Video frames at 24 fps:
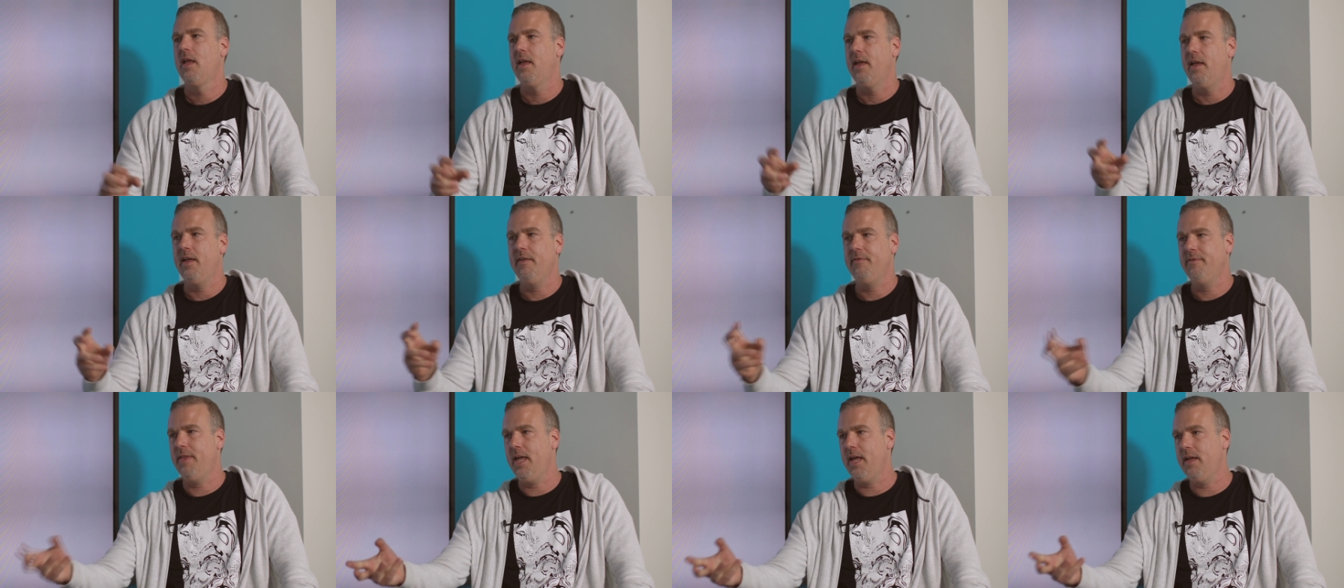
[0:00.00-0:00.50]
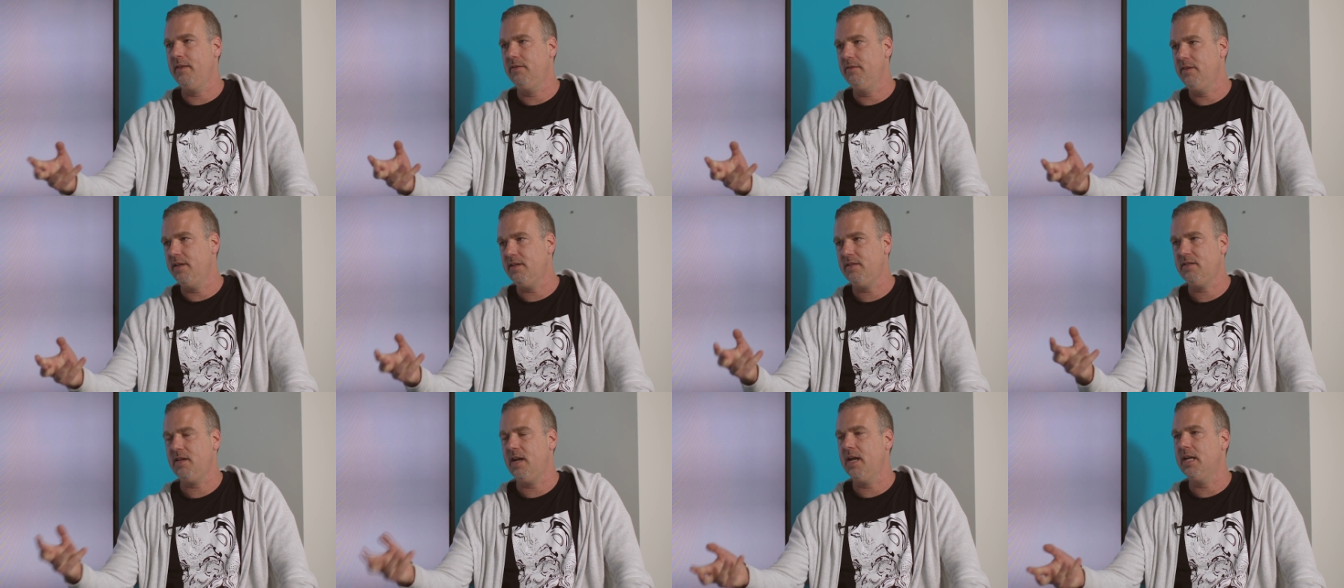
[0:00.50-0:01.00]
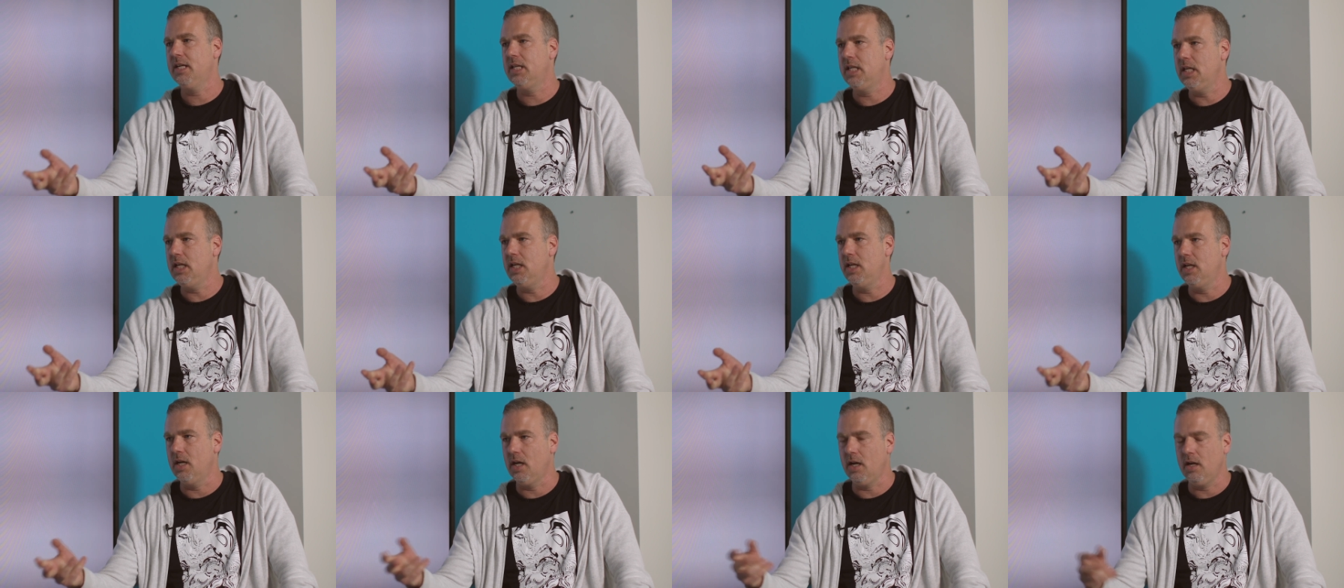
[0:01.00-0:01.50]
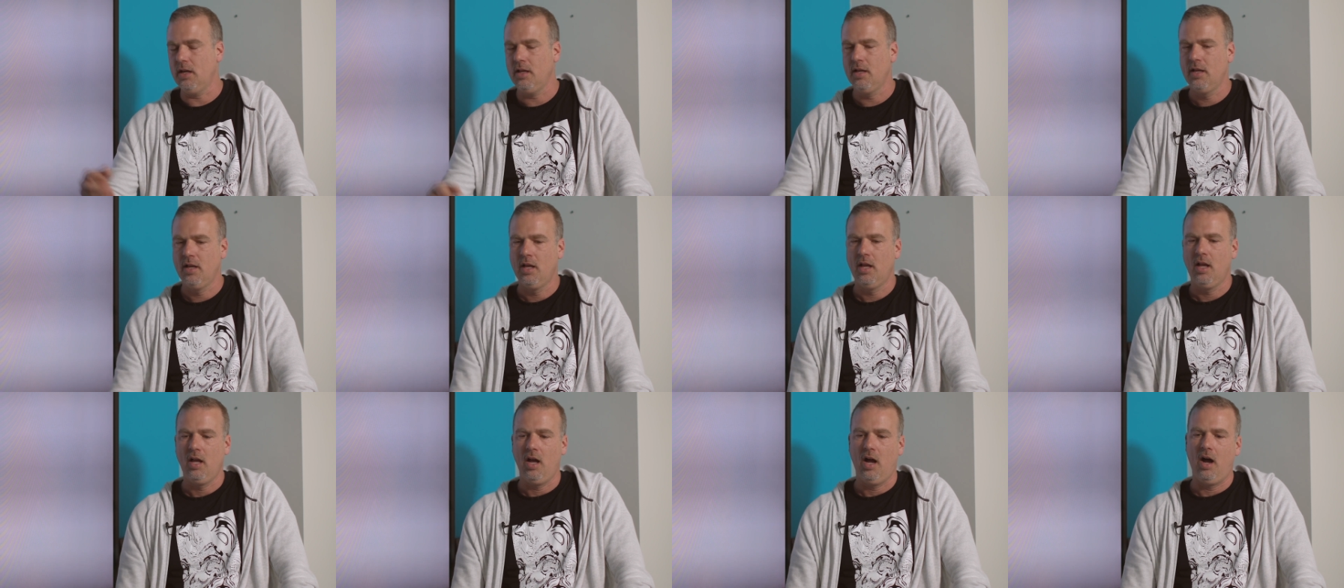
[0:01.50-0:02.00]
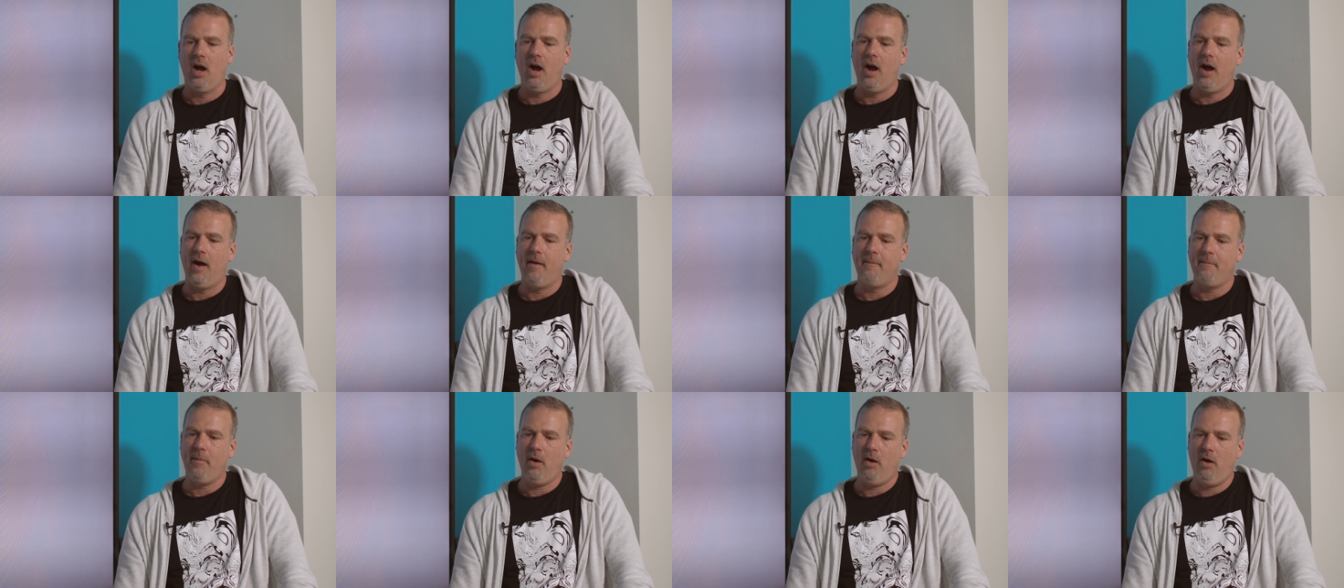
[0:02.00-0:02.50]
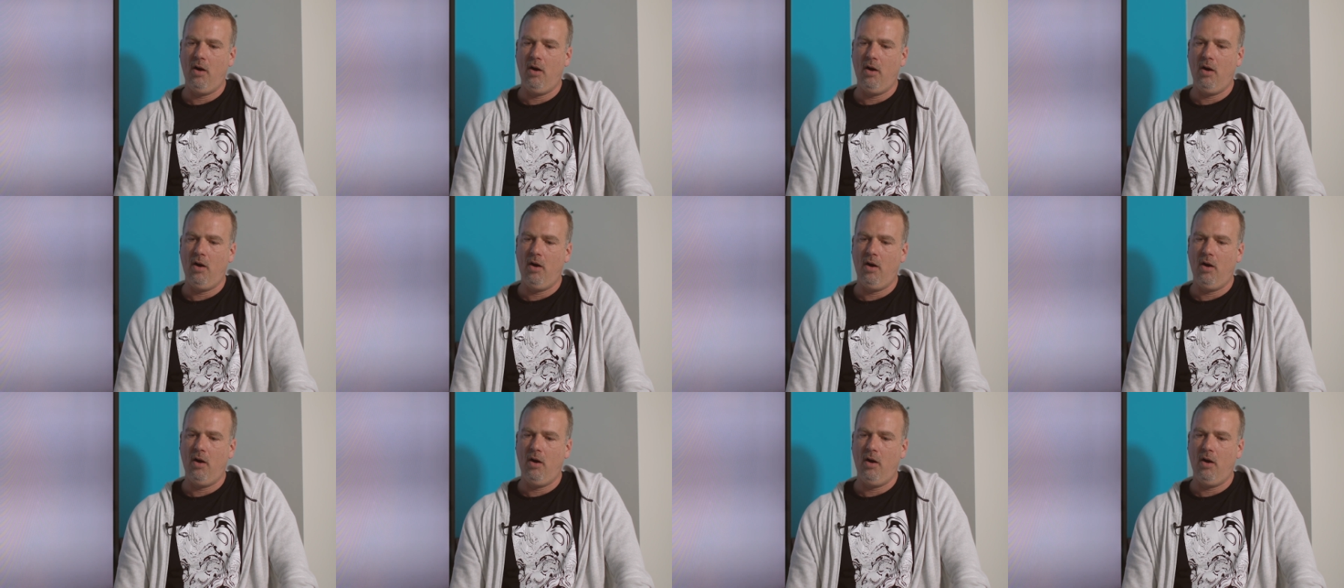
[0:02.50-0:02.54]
And then this idea um,